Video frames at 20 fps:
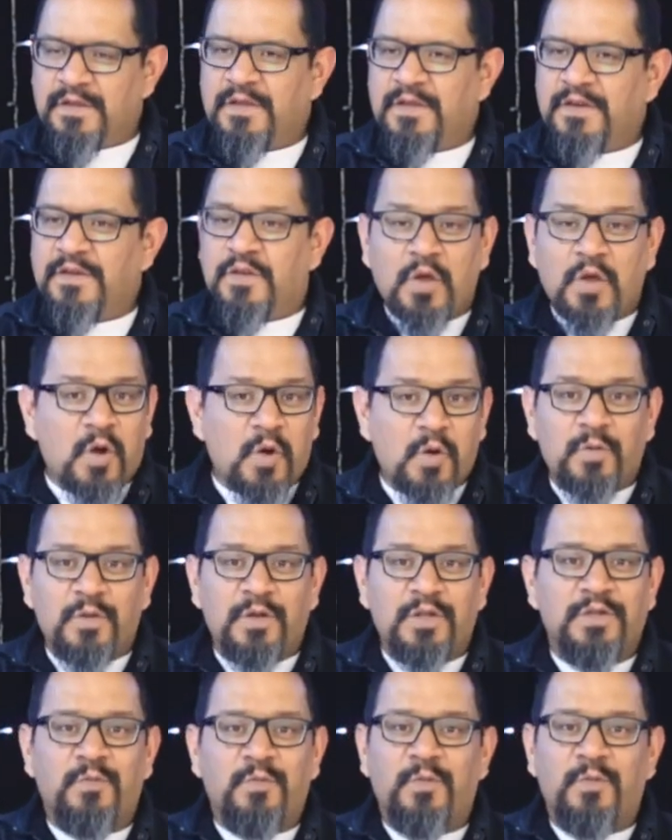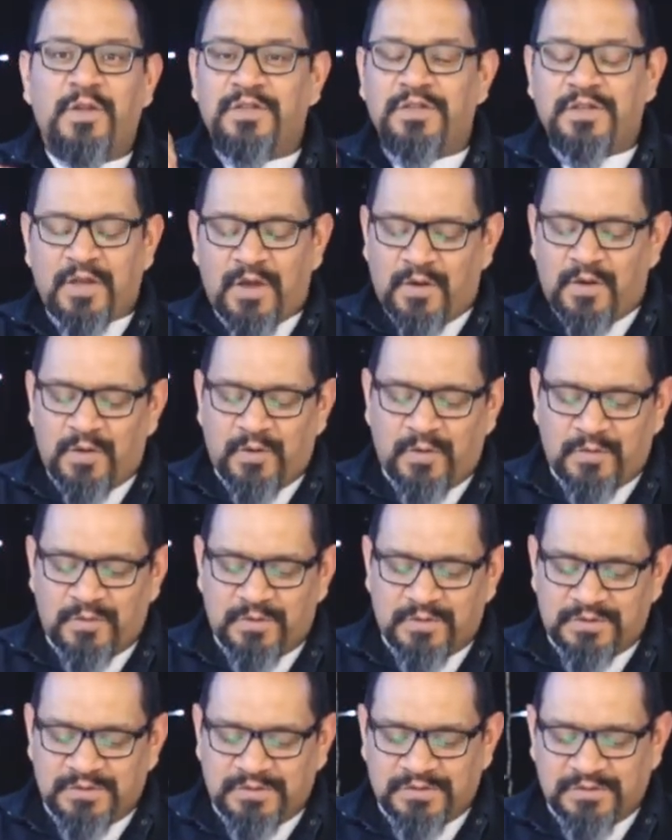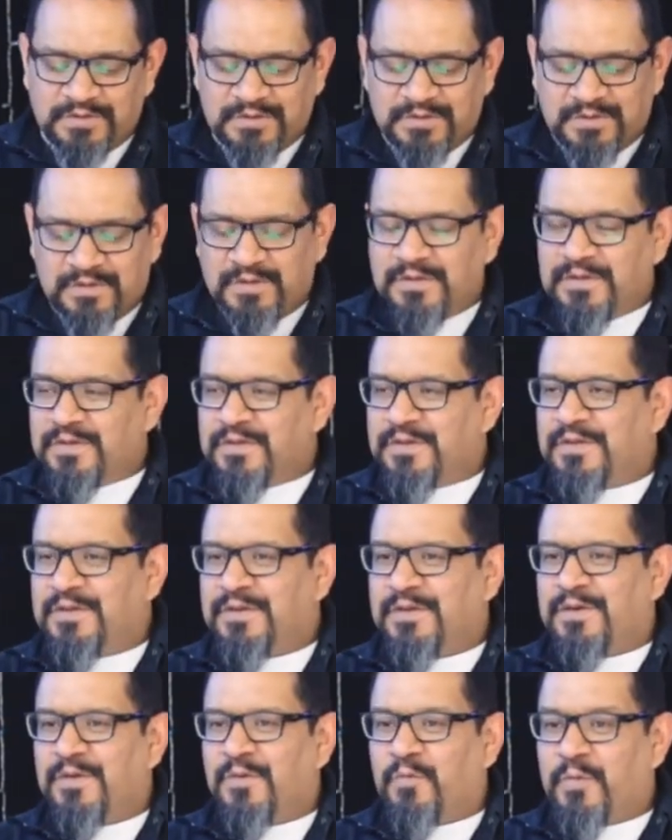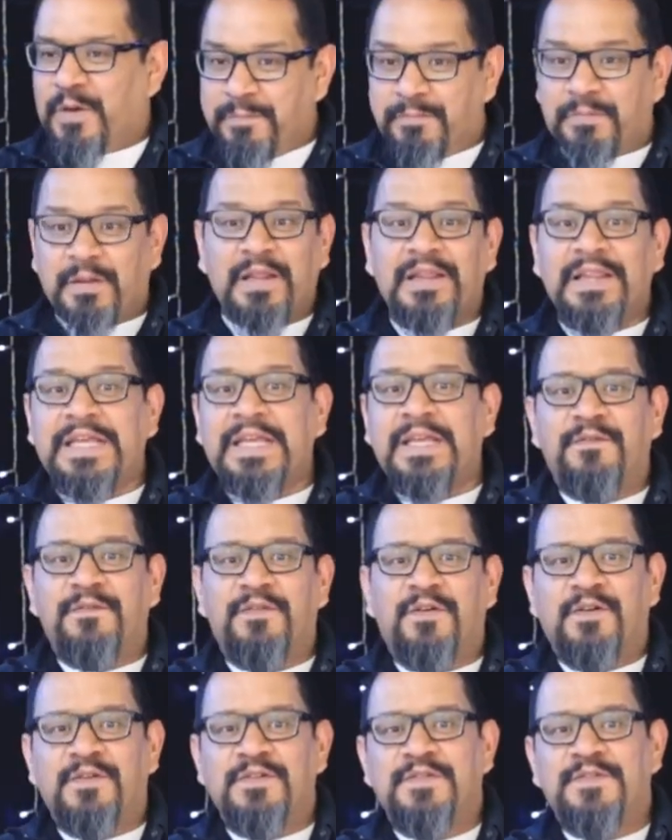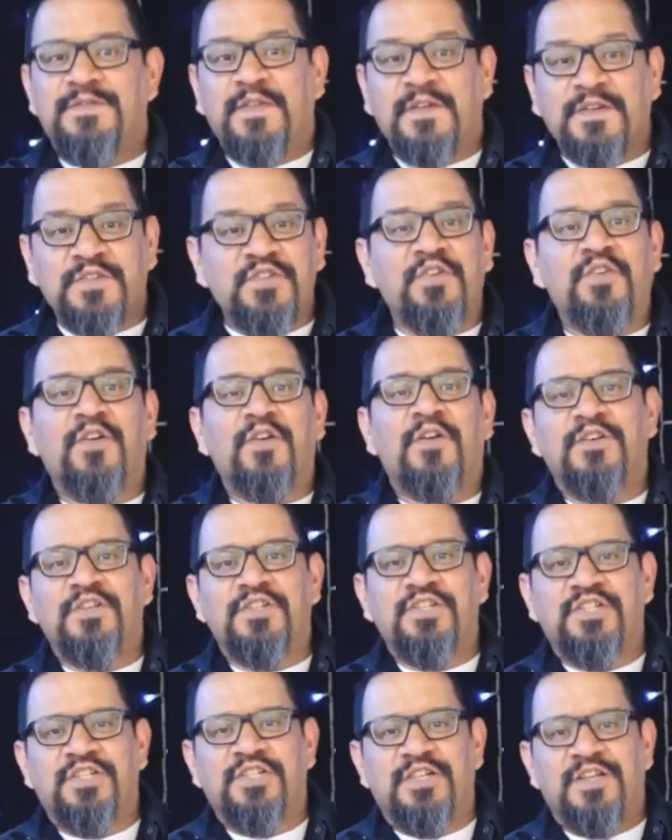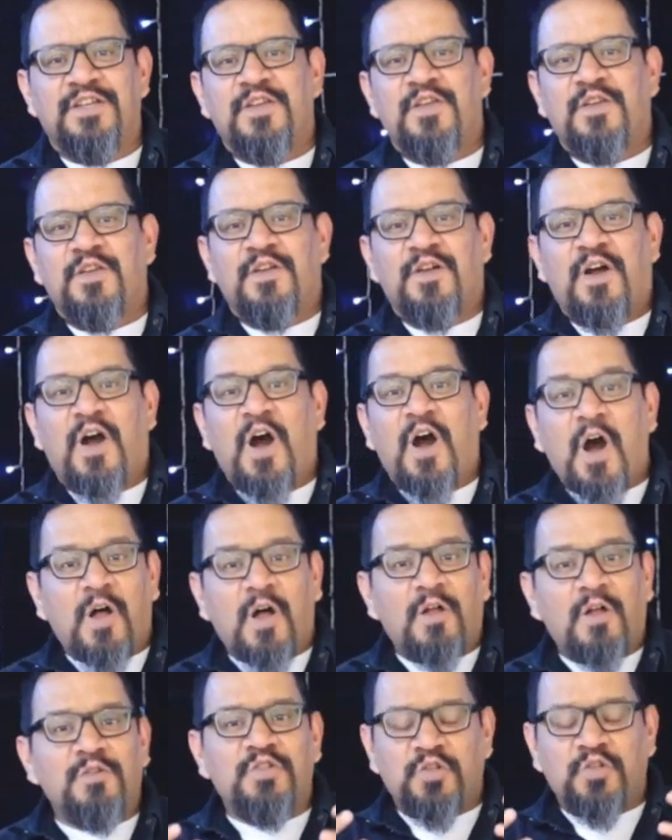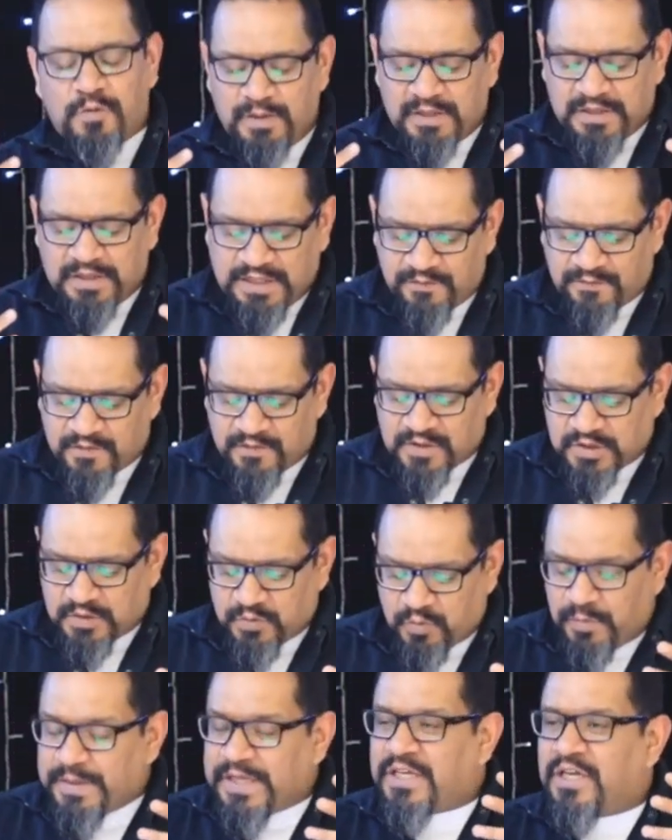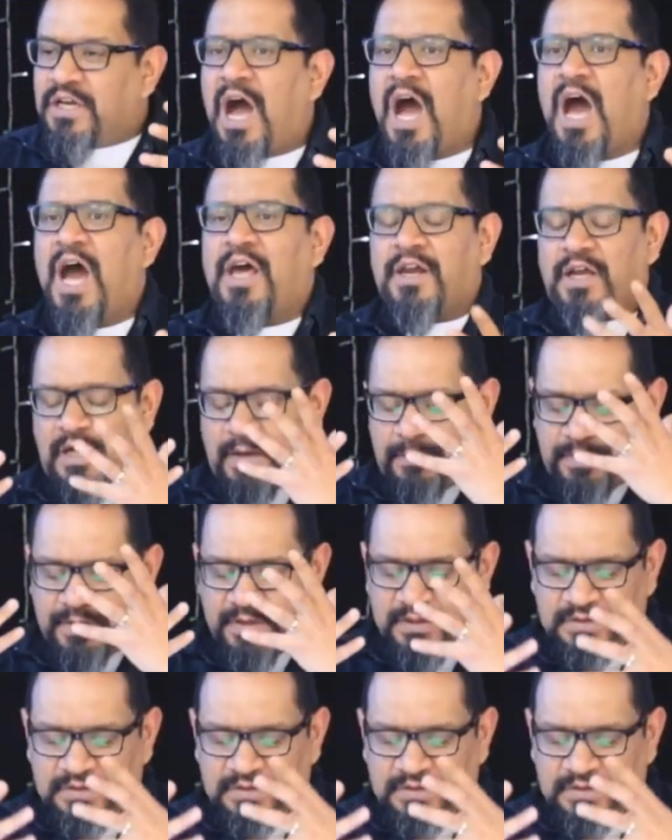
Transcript: No one will know when believers, the church, all true believers will be caught up